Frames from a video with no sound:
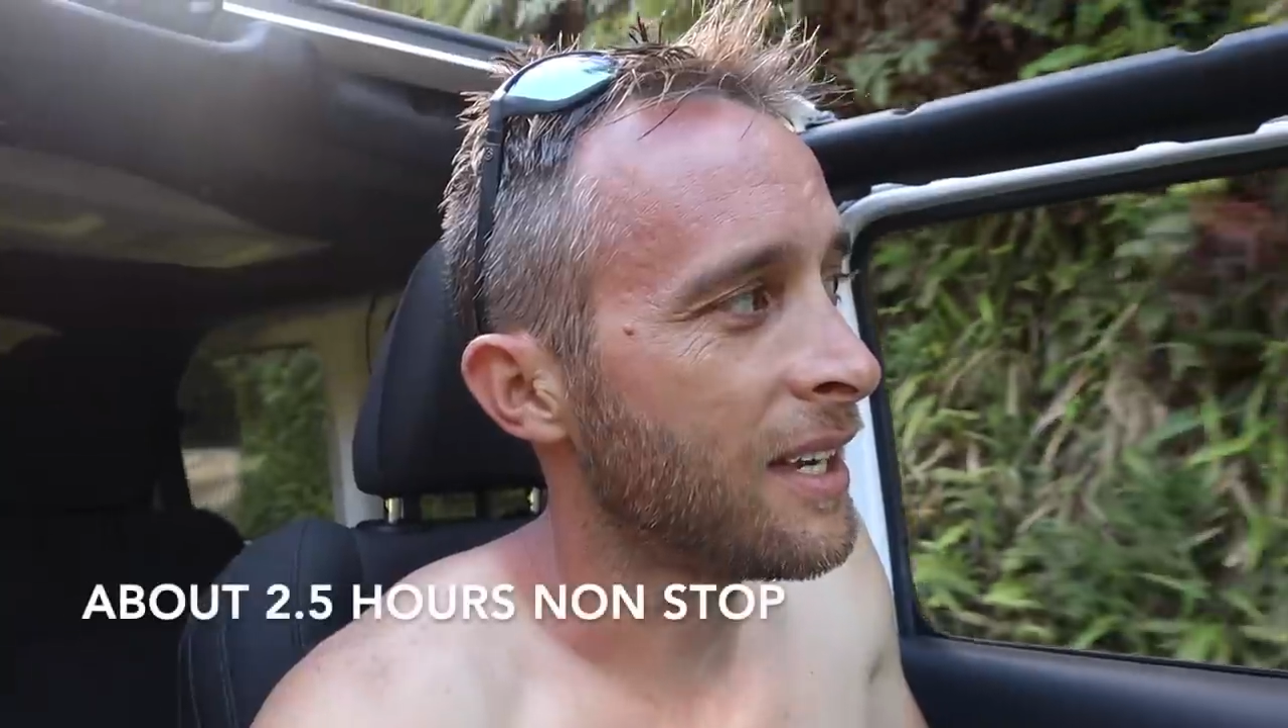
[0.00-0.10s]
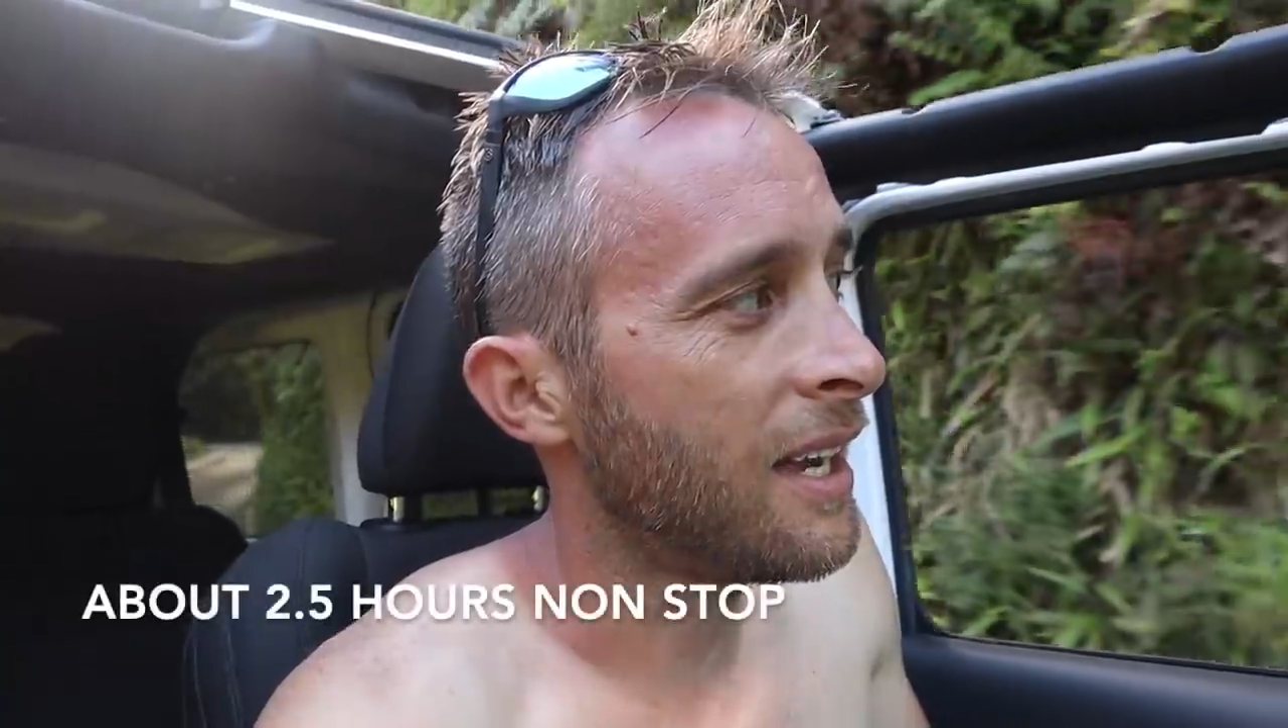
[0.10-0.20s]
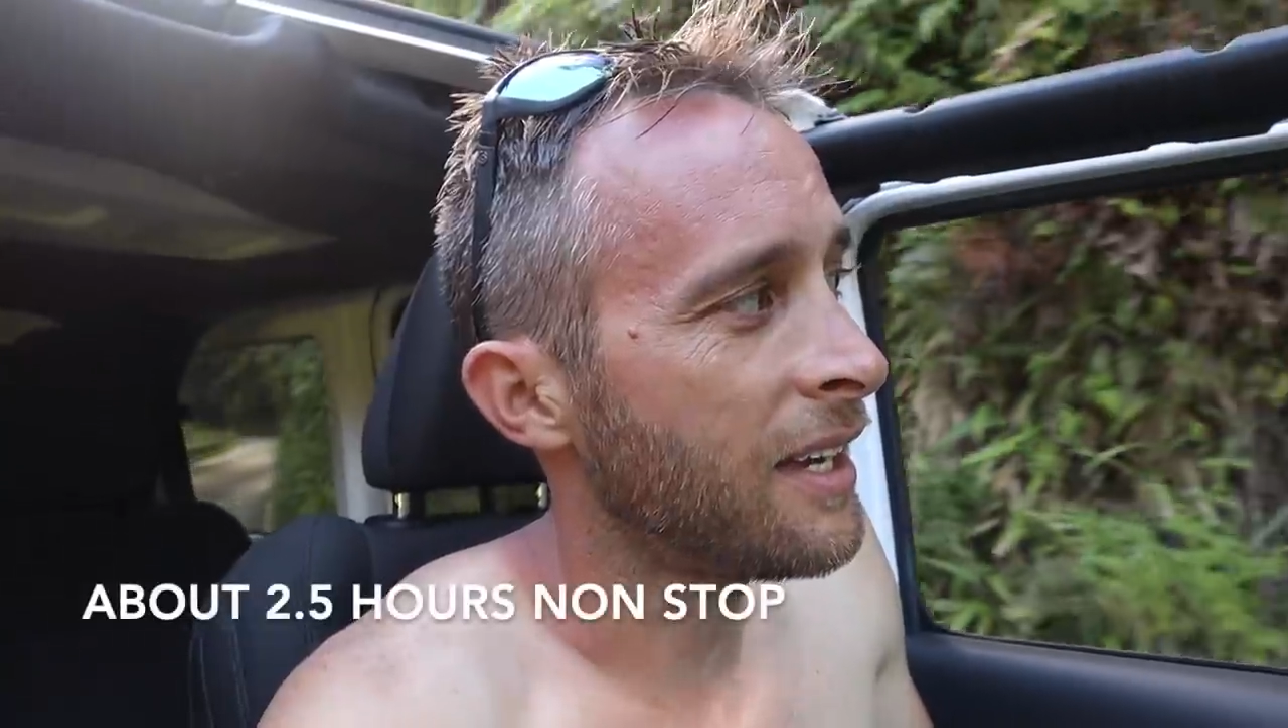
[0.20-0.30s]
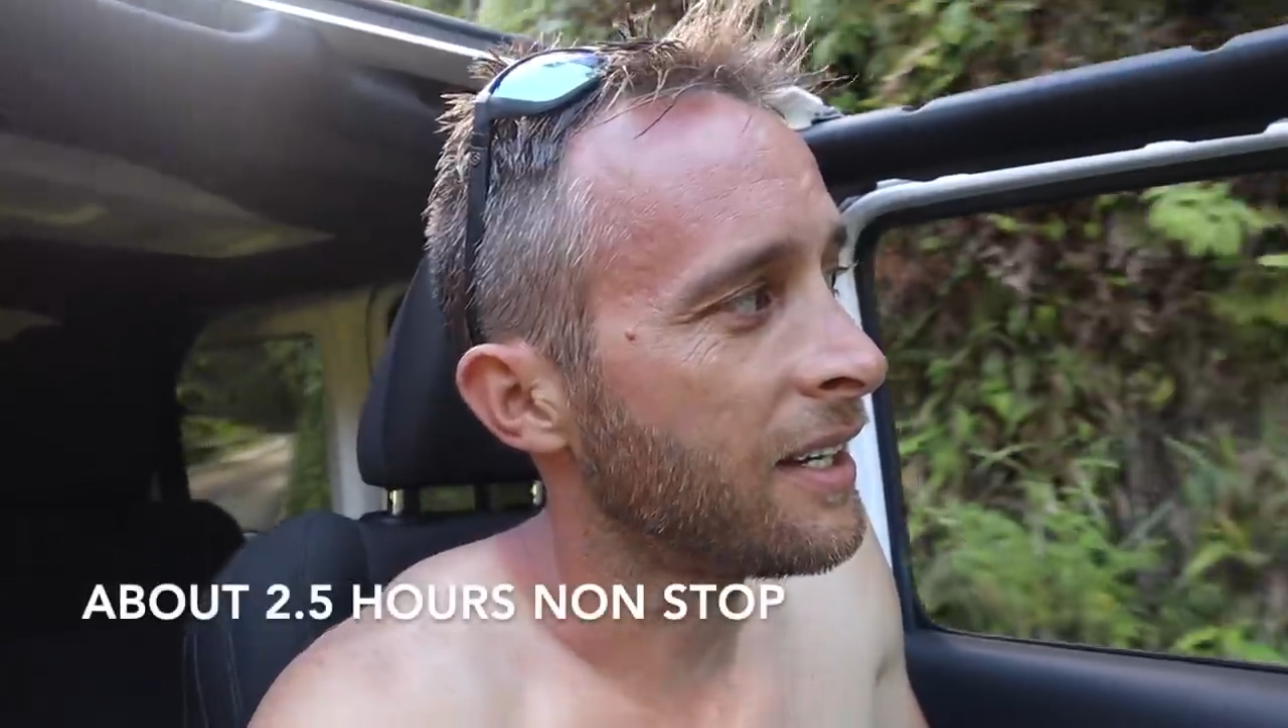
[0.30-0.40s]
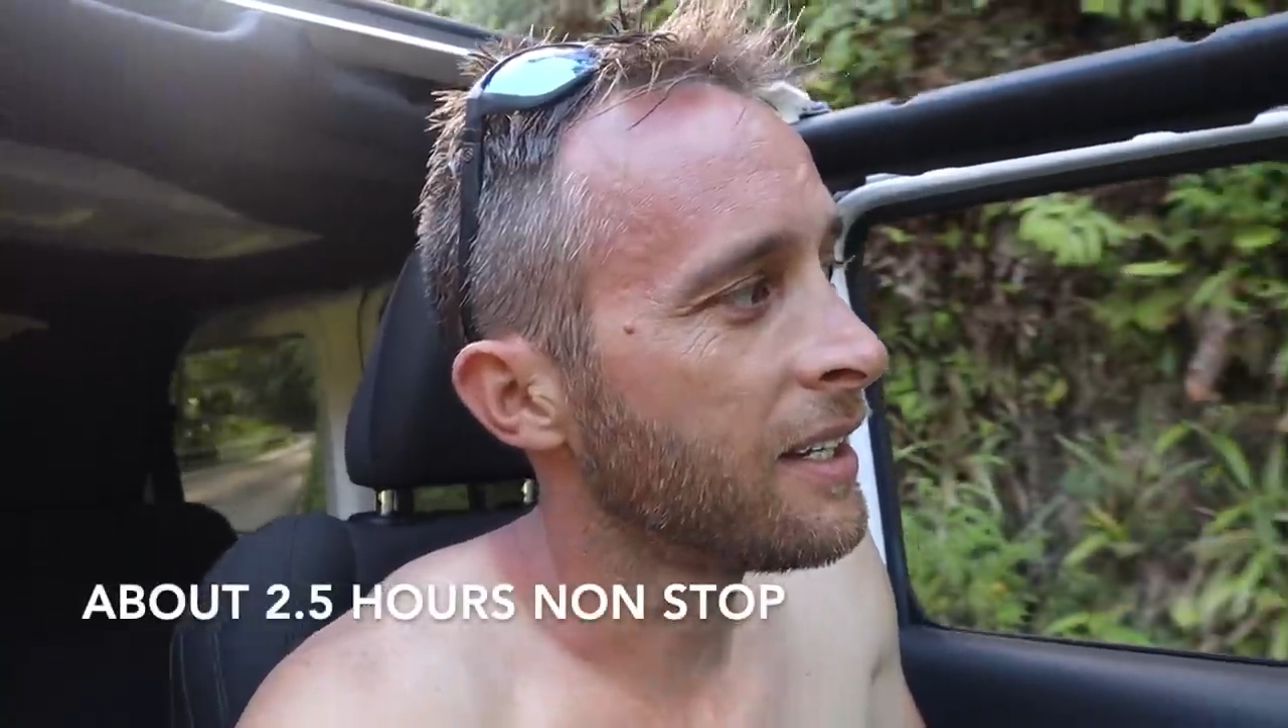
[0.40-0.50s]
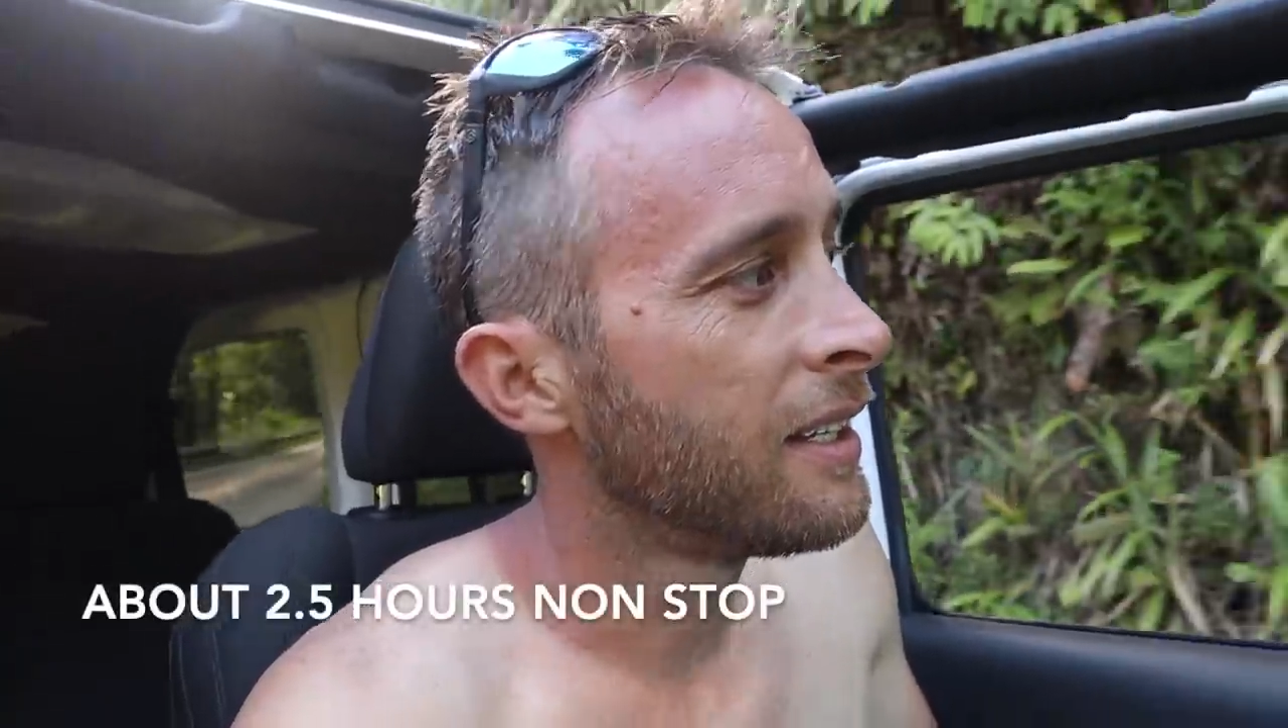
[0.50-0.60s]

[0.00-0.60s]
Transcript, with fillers: to Hana